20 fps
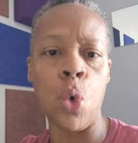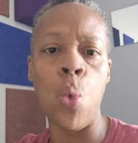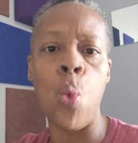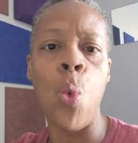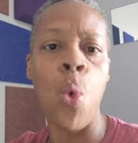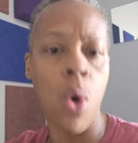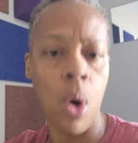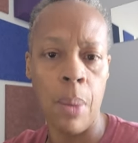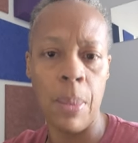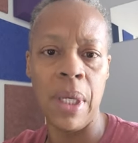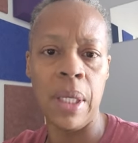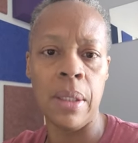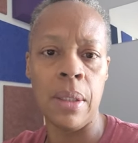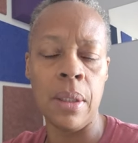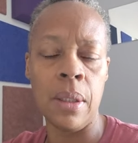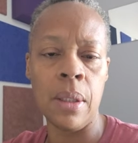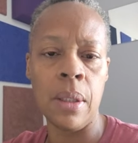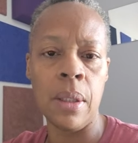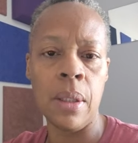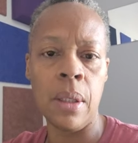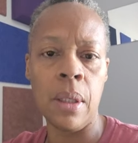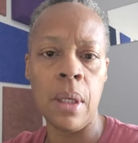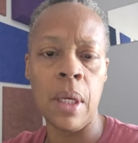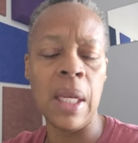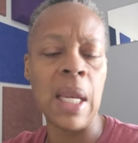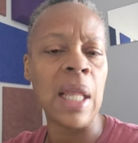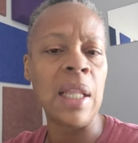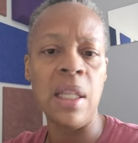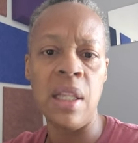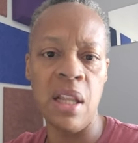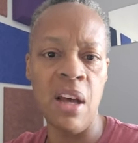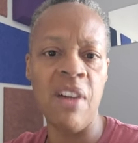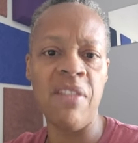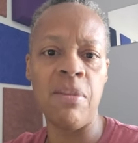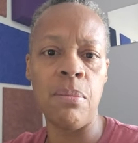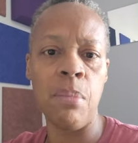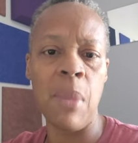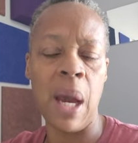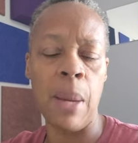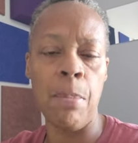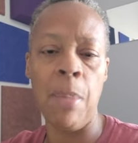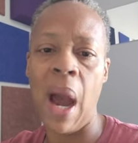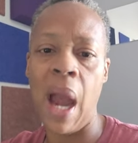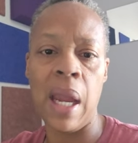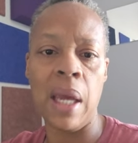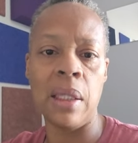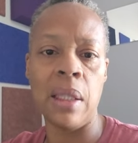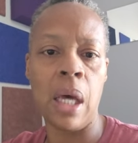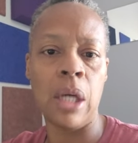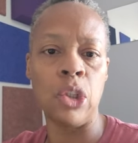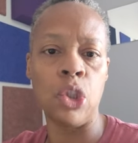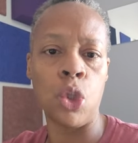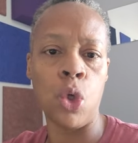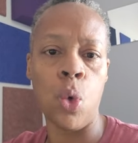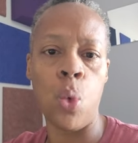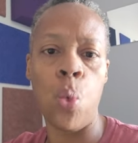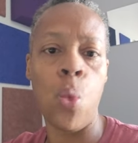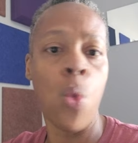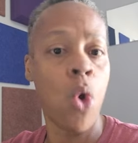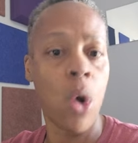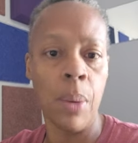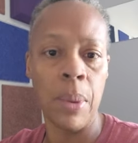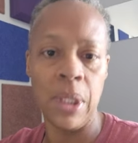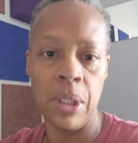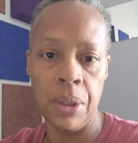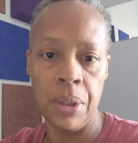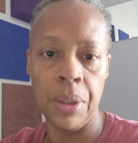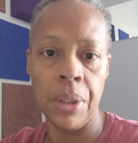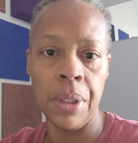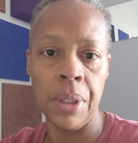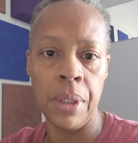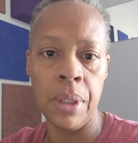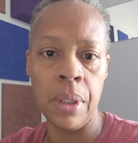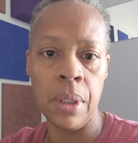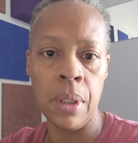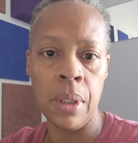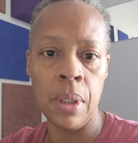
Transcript: woman. And I love my biological womanhood.